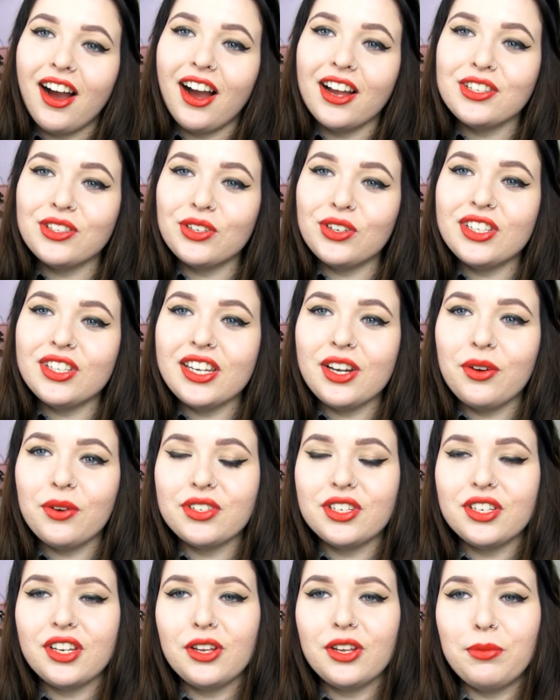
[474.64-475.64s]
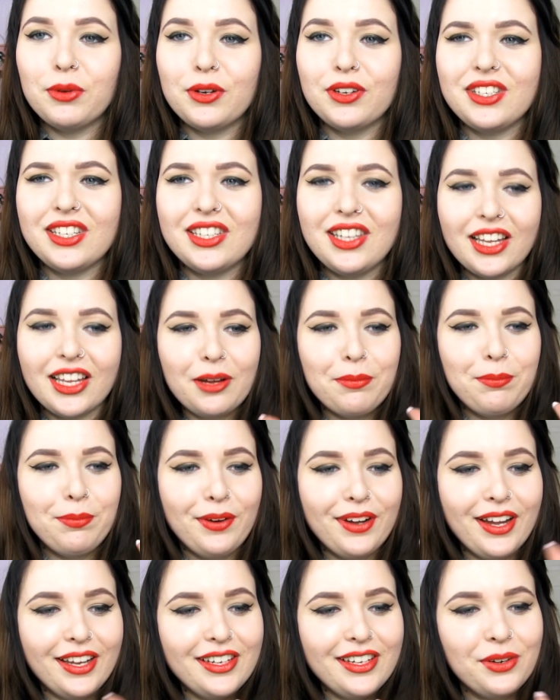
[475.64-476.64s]
I sort of didn't know what to do because it's like a
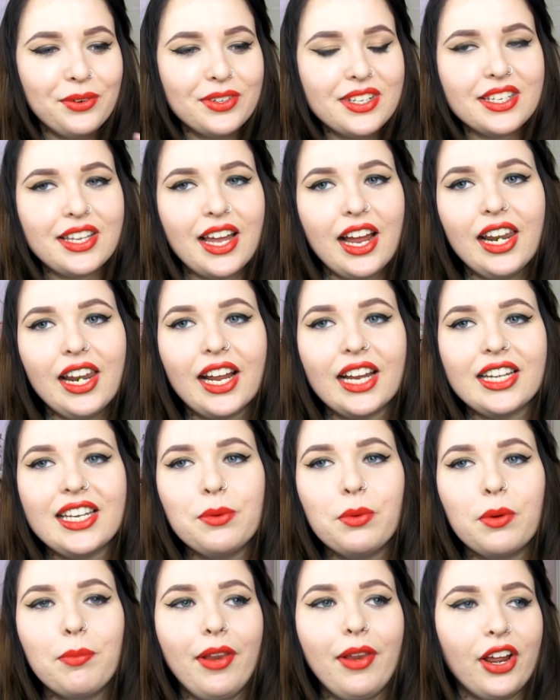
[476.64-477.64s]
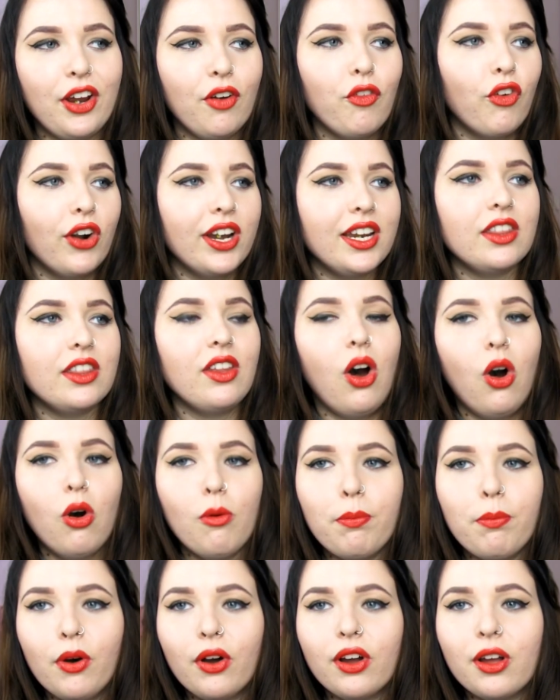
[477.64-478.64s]
book I didn't know what to say. Like I didn't want to be like reading the whole
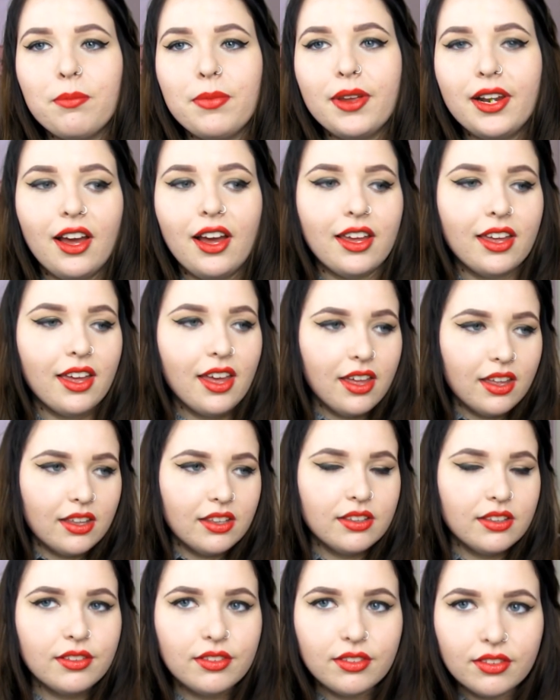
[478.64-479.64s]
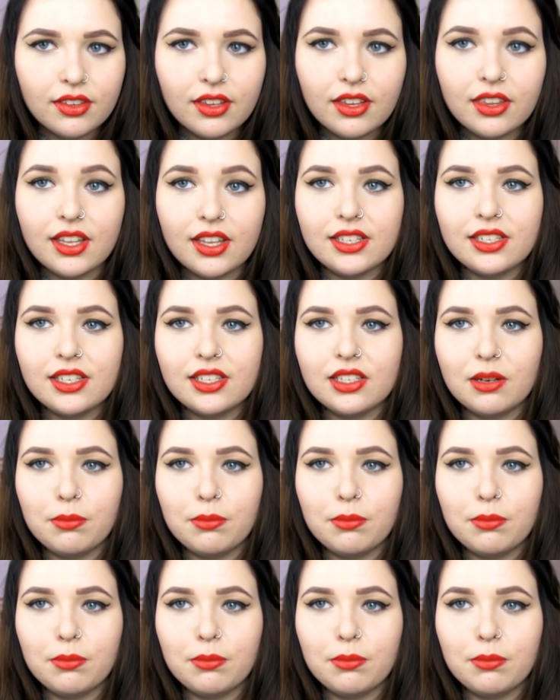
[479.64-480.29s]
book and be like, this is a